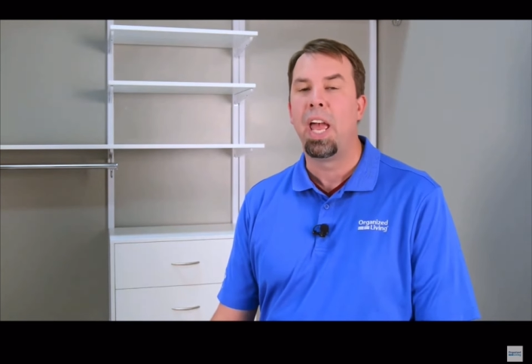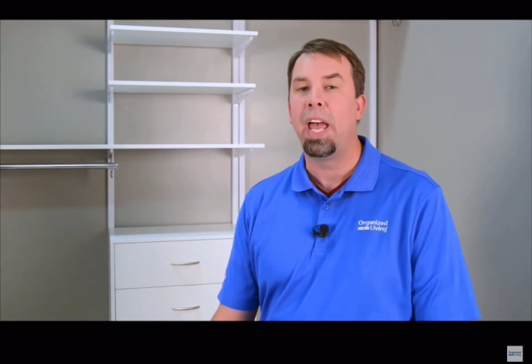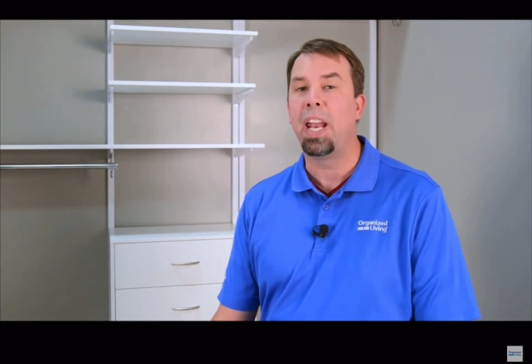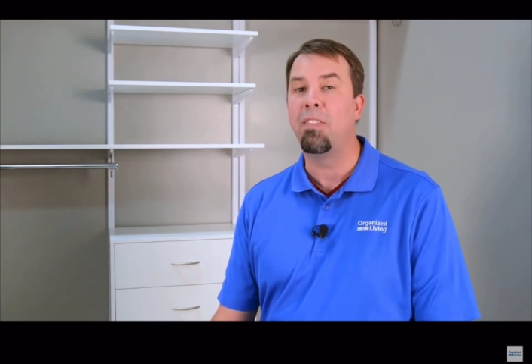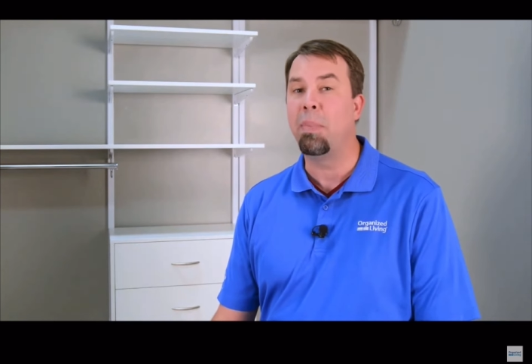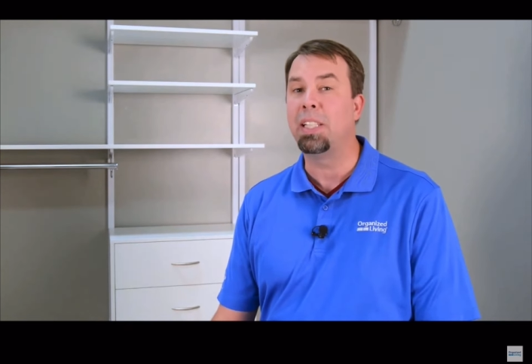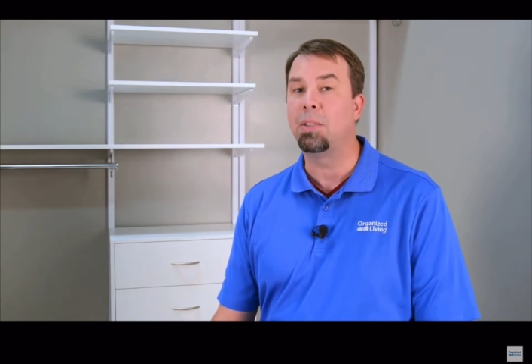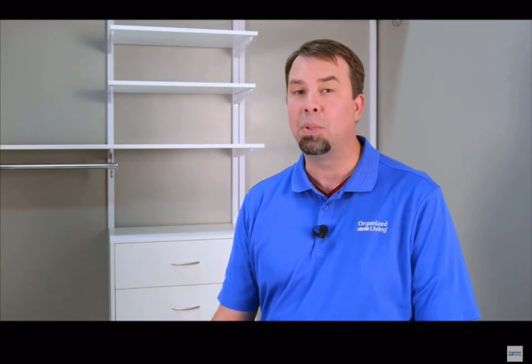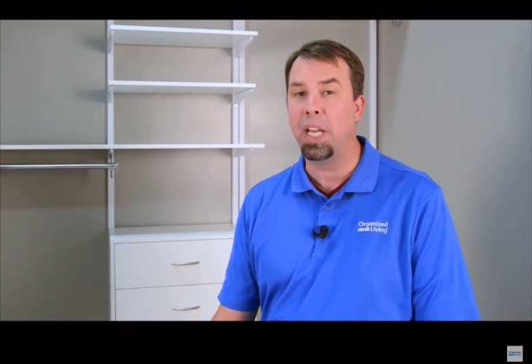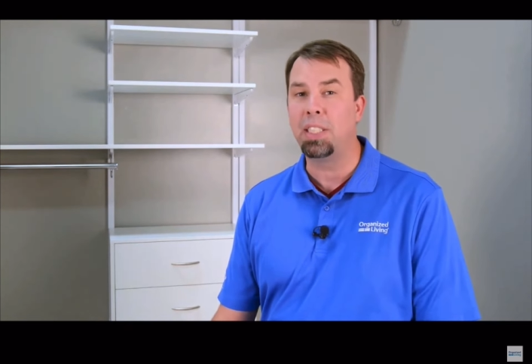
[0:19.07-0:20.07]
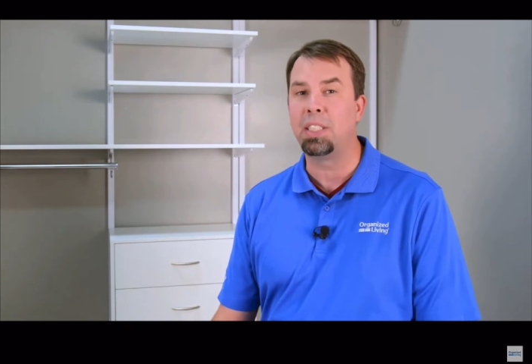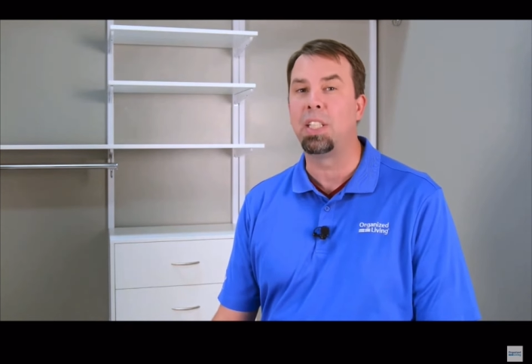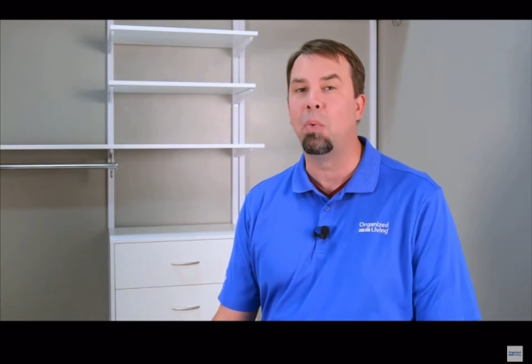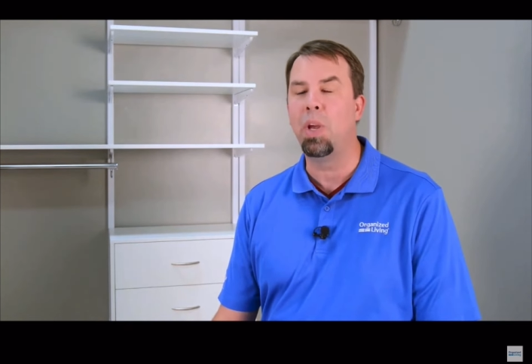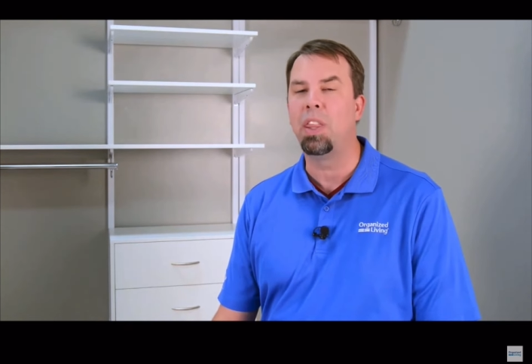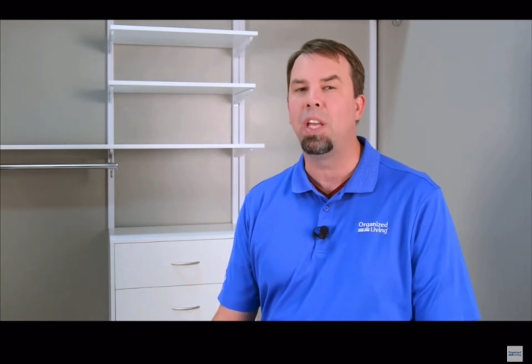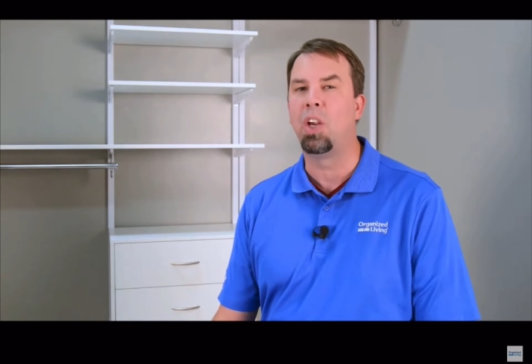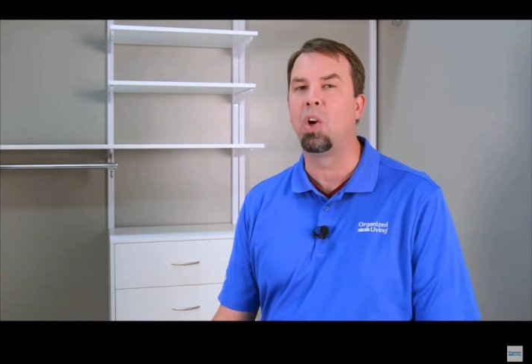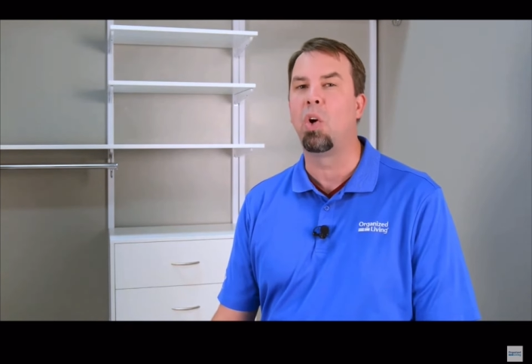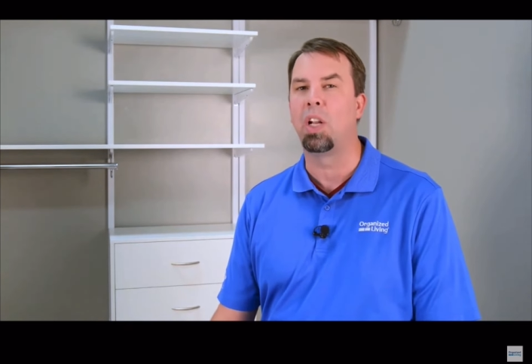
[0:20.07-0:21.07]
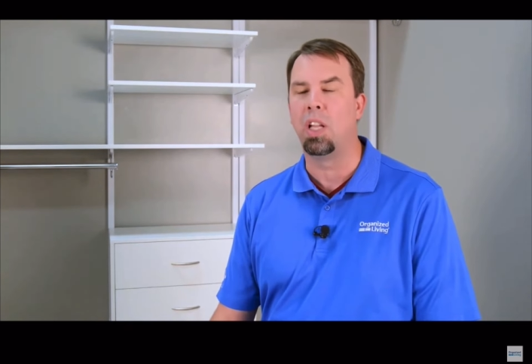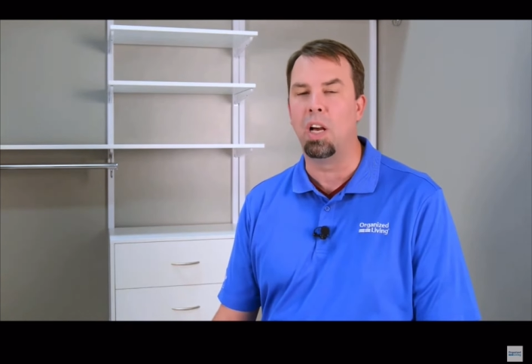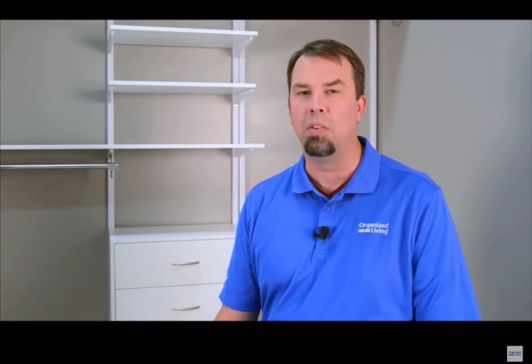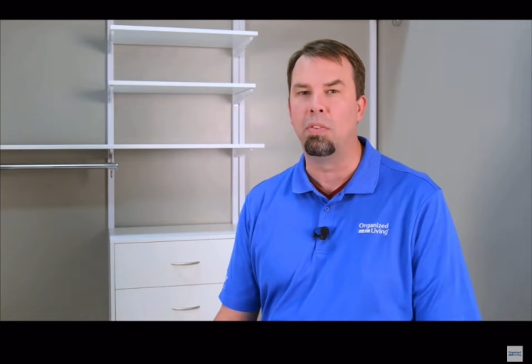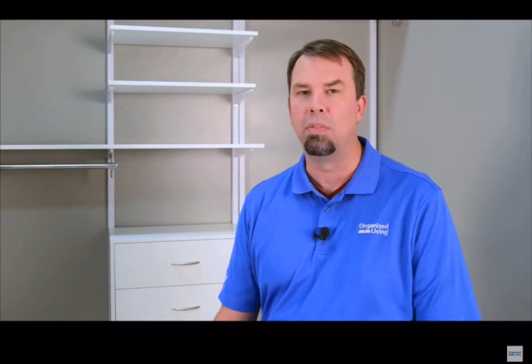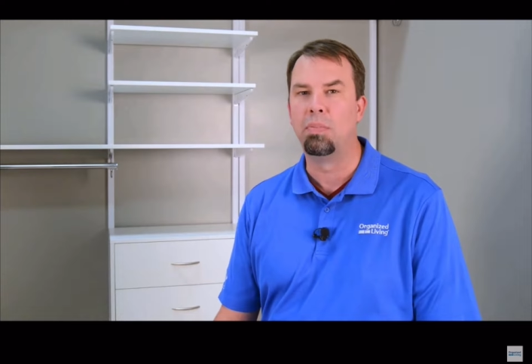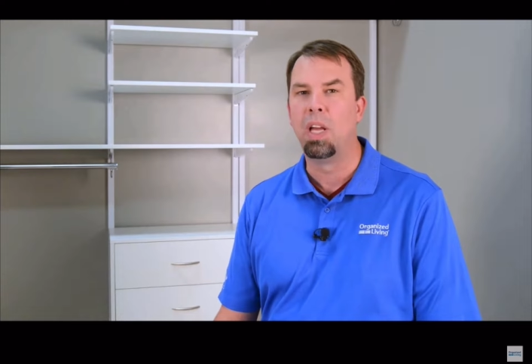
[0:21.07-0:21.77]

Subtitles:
and have made some changes that we think you're going to love.